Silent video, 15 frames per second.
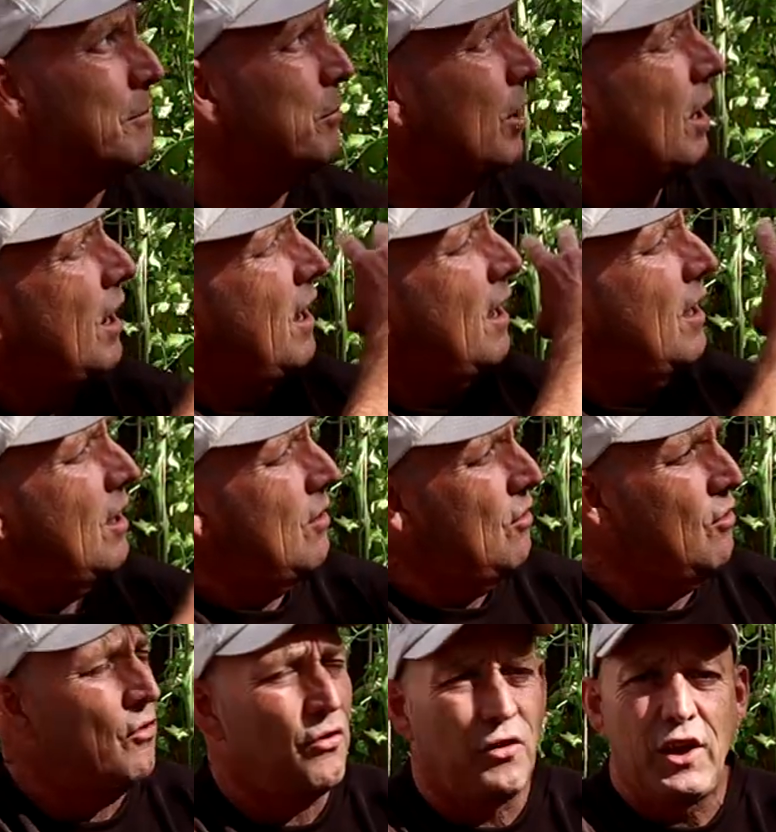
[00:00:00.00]
but
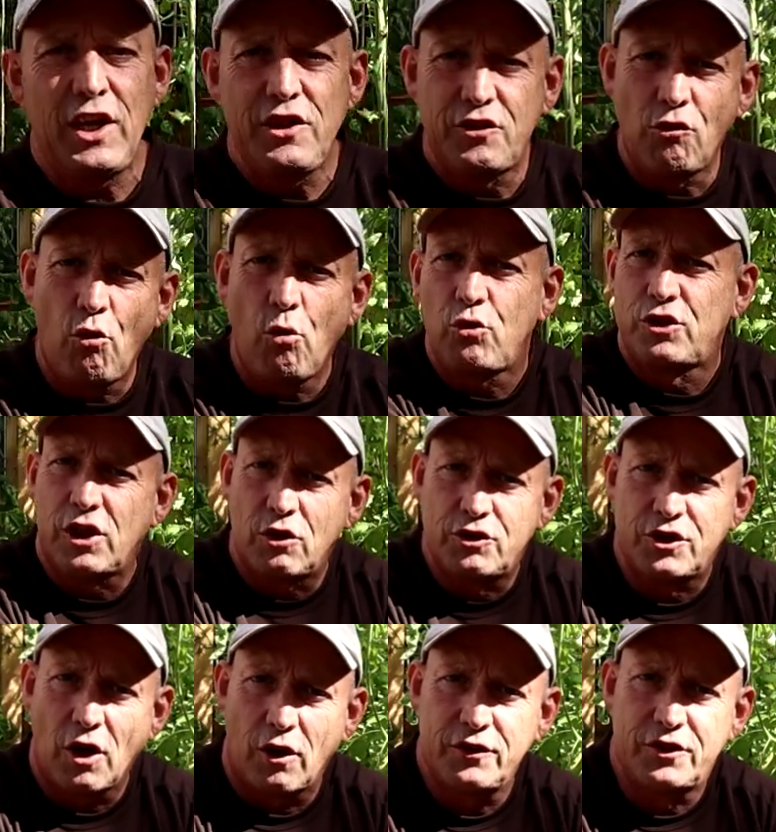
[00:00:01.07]
these are also
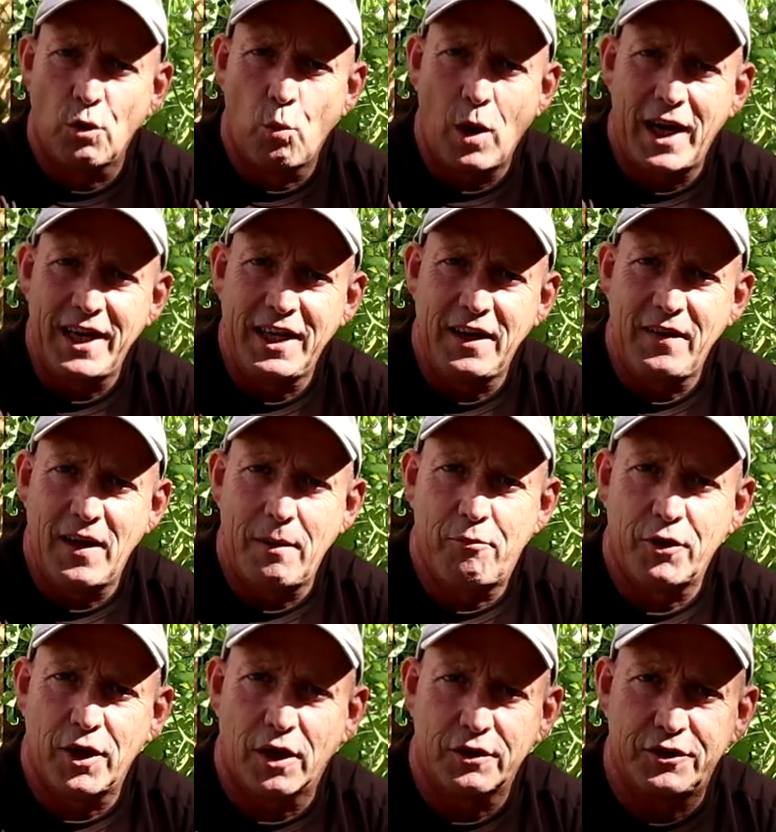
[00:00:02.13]
starting to wane in their
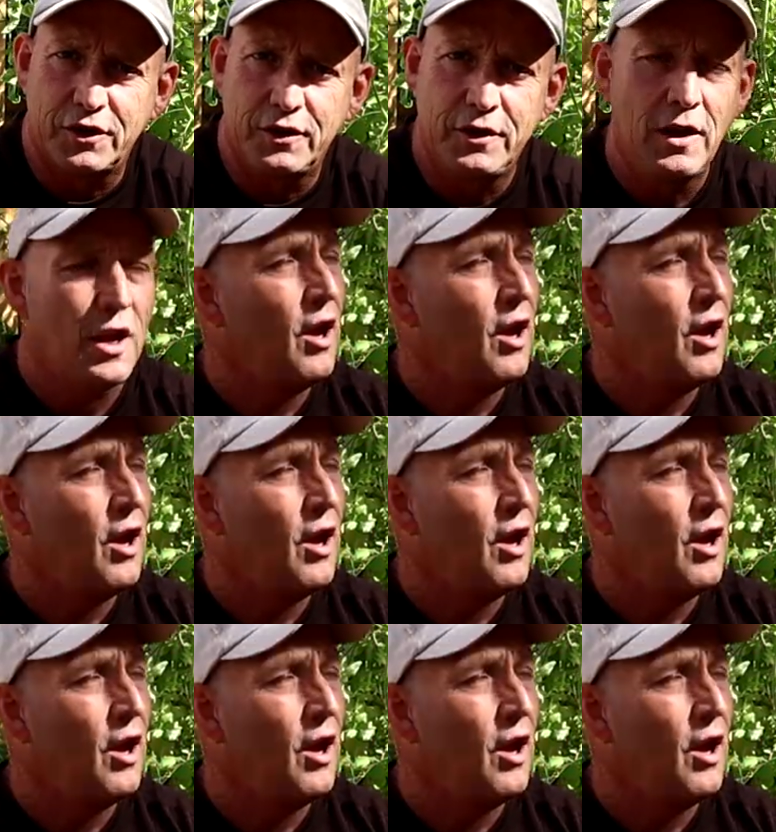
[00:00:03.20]
production.